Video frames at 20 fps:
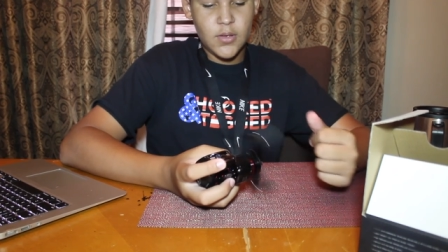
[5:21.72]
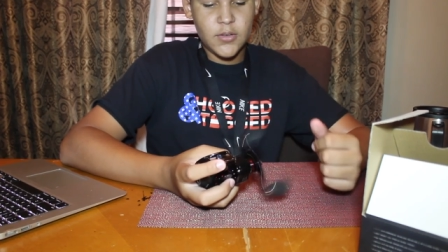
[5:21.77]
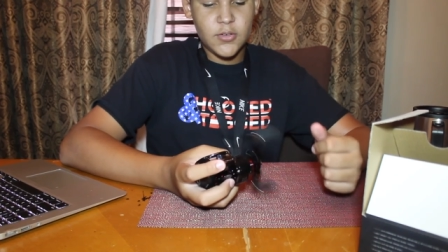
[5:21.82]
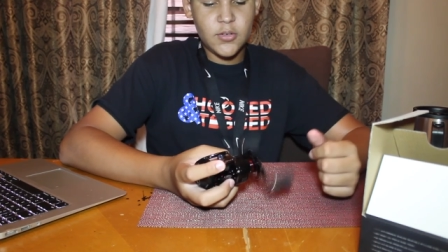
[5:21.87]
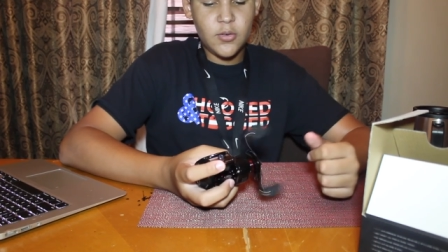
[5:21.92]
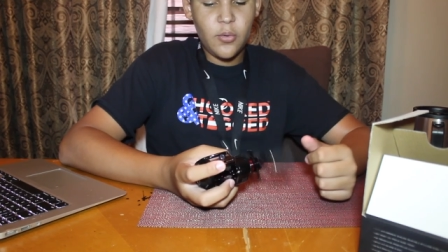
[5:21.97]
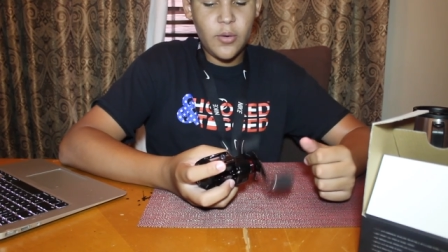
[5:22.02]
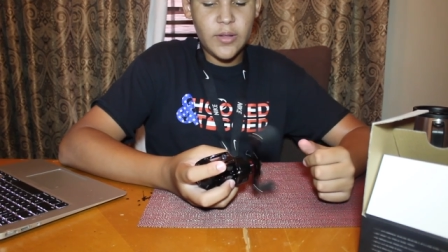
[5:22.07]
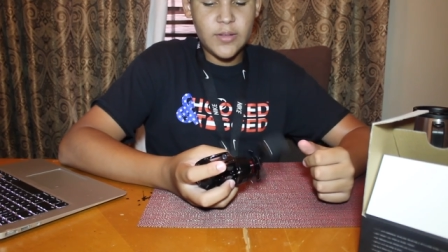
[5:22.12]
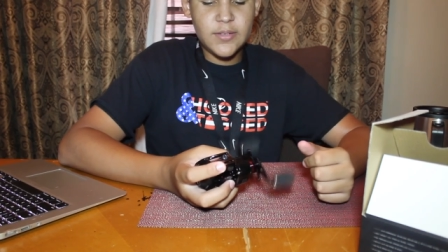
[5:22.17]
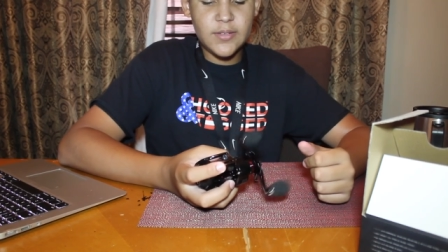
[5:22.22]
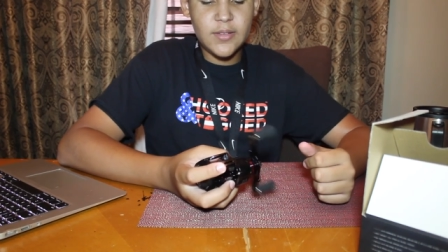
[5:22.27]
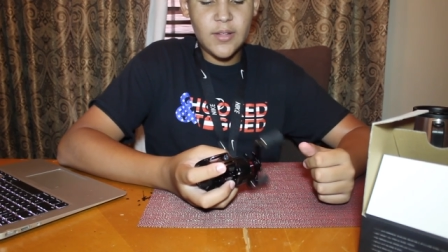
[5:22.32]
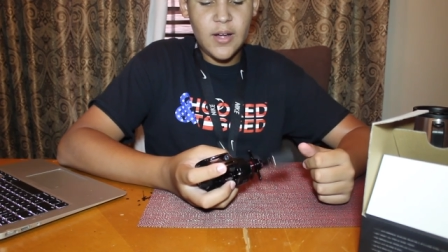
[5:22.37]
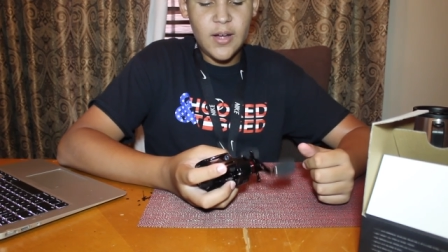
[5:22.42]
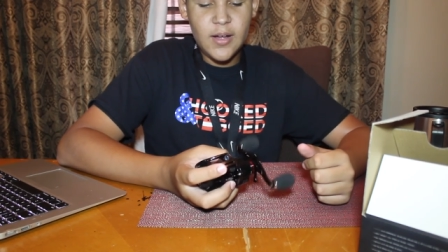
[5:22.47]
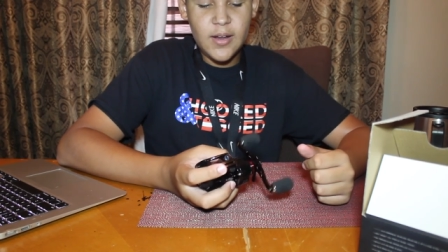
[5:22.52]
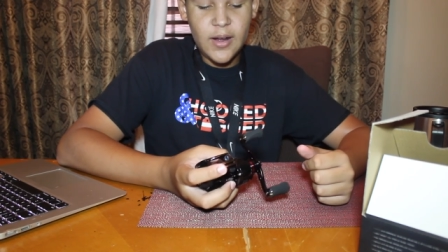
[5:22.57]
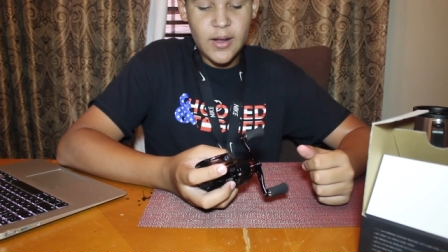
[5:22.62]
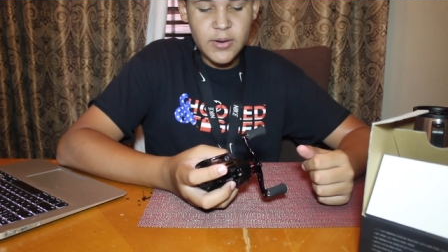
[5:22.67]
So it's
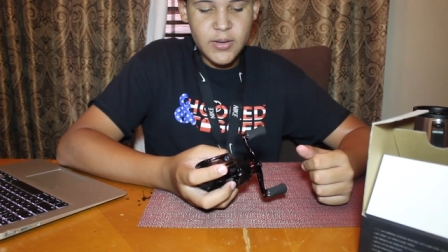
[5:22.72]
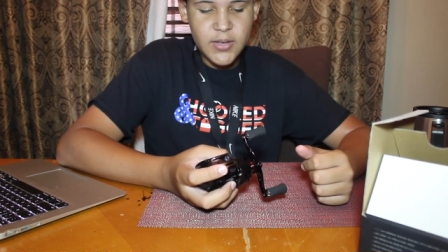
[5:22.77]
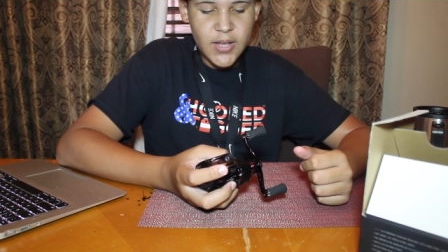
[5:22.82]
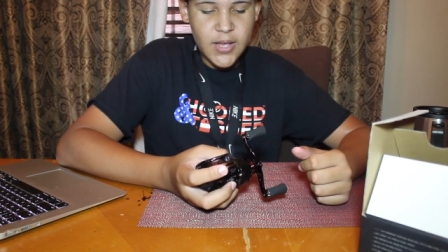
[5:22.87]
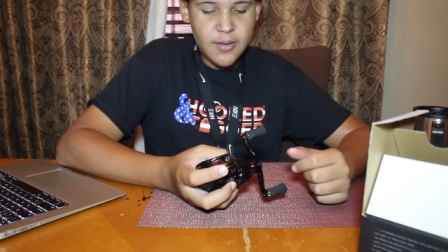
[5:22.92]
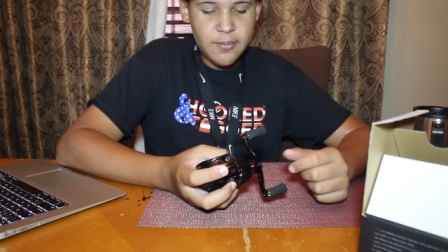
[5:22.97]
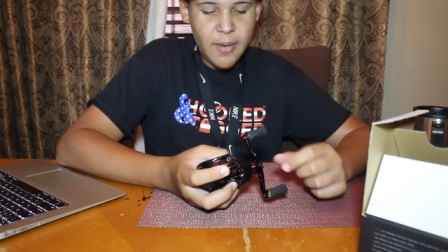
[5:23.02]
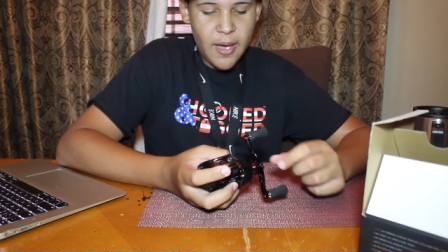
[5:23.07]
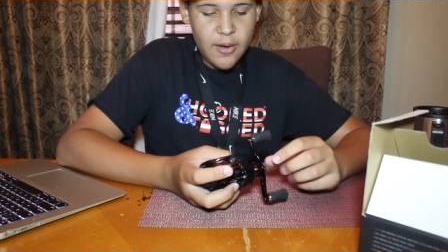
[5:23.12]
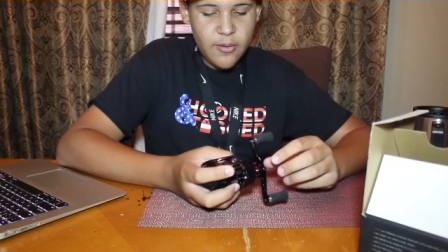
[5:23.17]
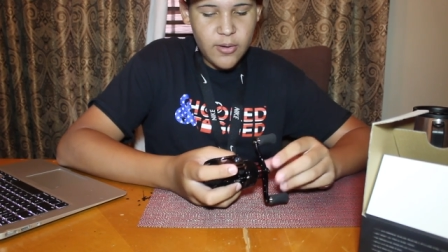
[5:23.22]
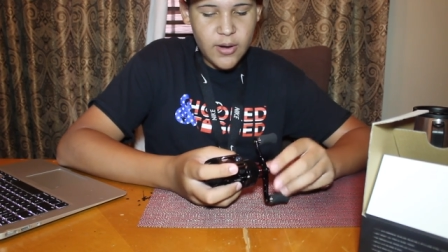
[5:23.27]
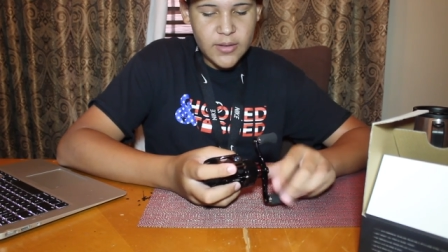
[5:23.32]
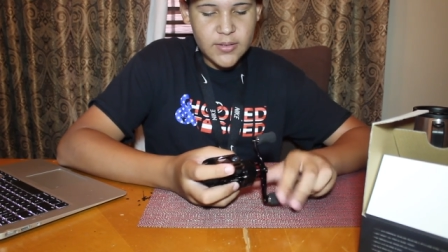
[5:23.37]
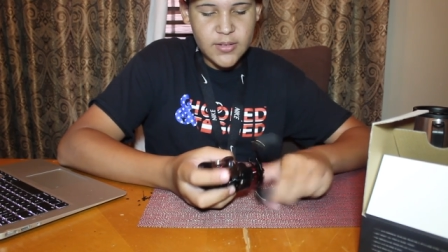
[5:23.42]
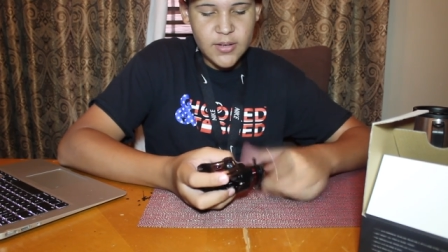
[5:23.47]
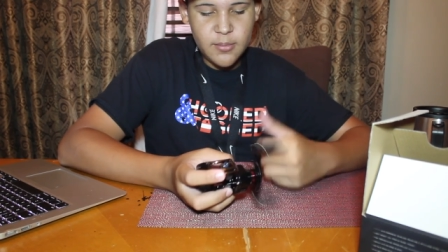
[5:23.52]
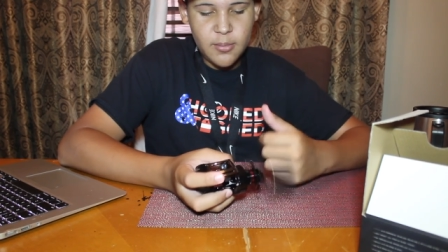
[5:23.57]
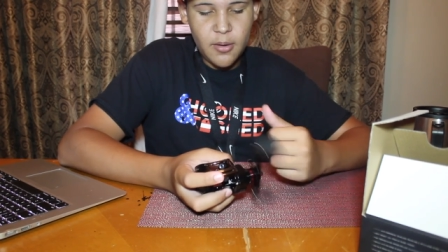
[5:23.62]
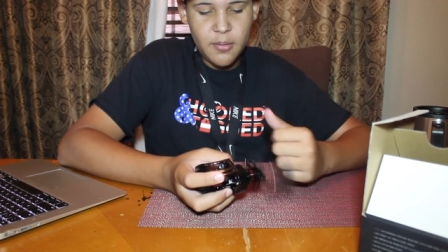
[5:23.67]
not, I take back what I
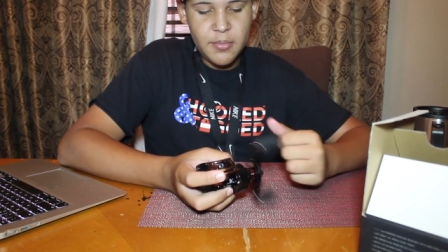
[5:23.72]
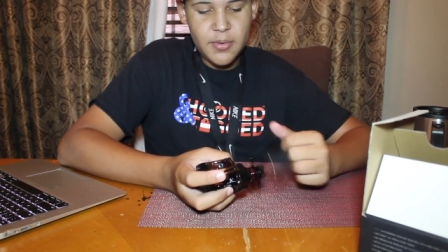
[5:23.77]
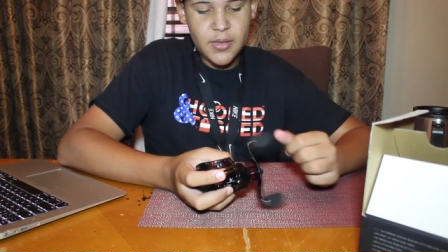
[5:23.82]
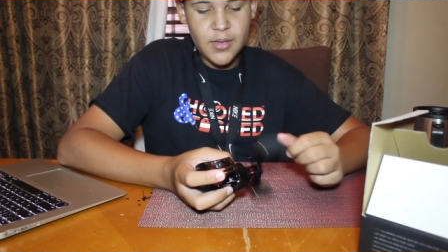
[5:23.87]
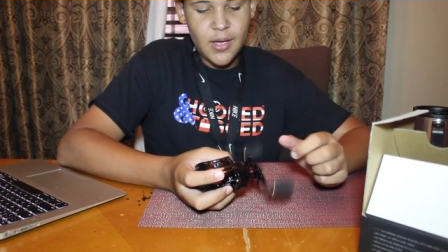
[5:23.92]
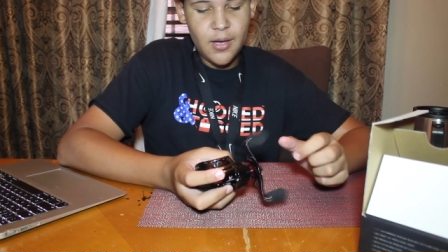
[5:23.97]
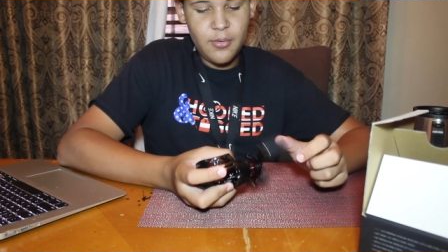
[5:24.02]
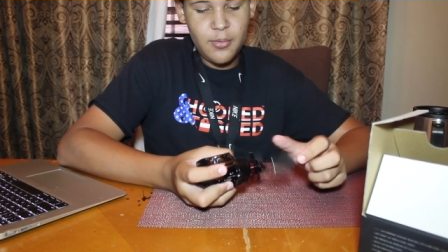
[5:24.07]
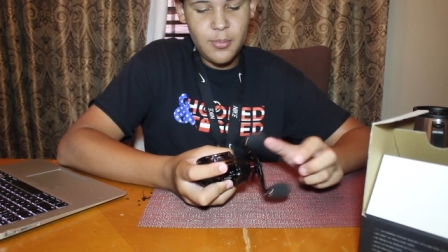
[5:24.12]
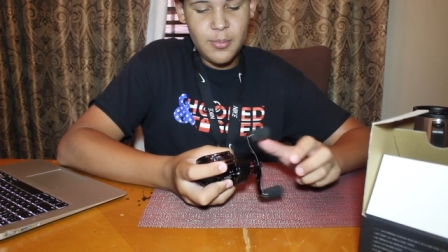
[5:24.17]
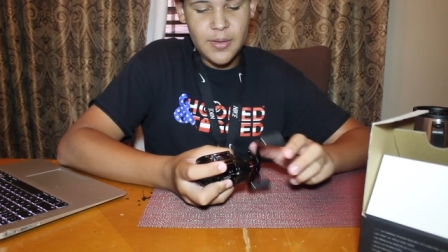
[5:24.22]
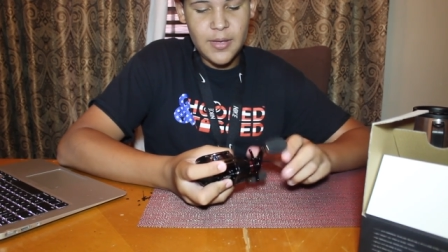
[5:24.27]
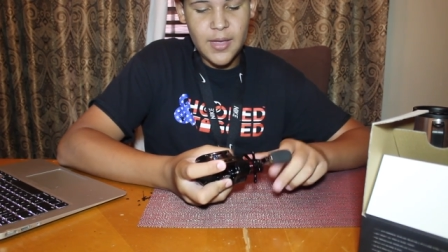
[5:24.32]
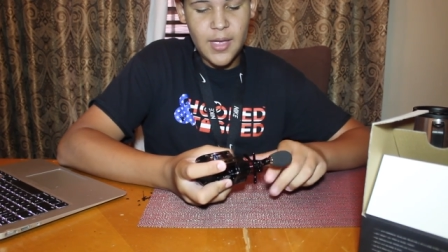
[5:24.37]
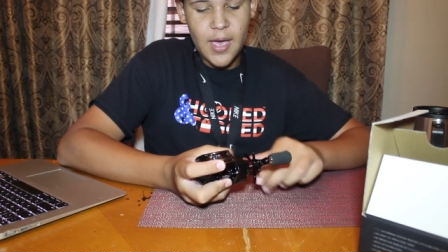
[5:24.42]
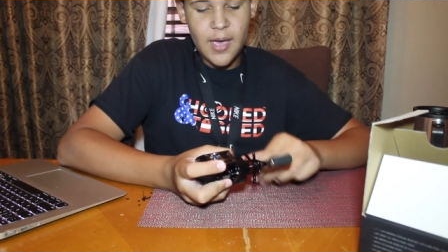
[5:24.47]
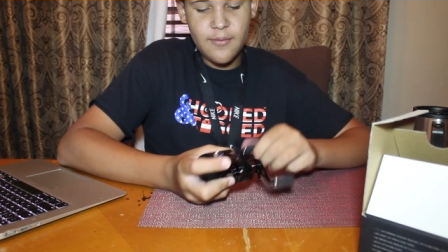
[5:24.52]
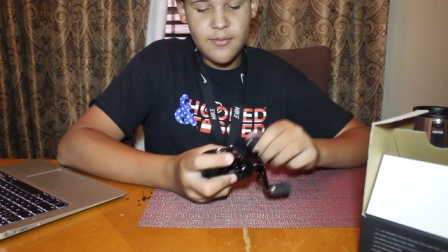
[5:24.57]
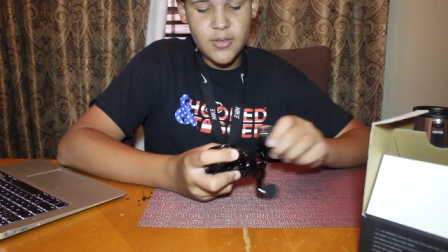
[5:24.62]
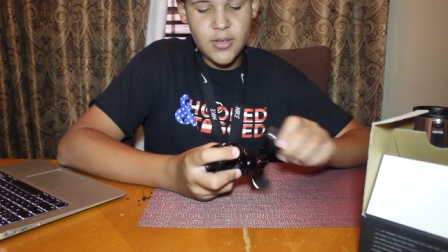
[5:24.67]
said about be, how it being
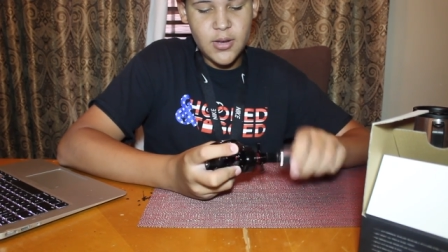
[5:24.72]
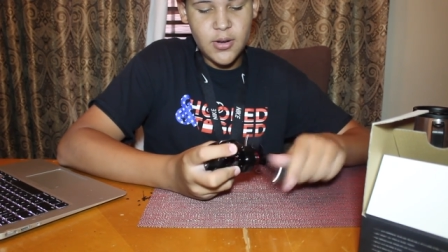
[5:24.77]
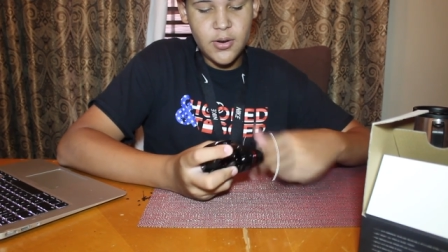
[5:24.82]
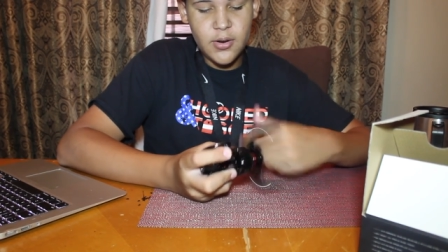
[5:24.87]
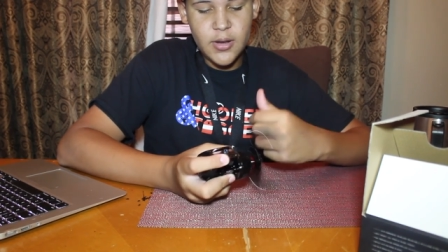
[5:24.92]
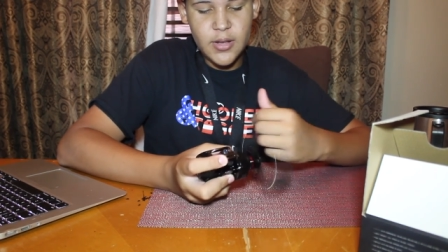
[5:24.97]
heavier.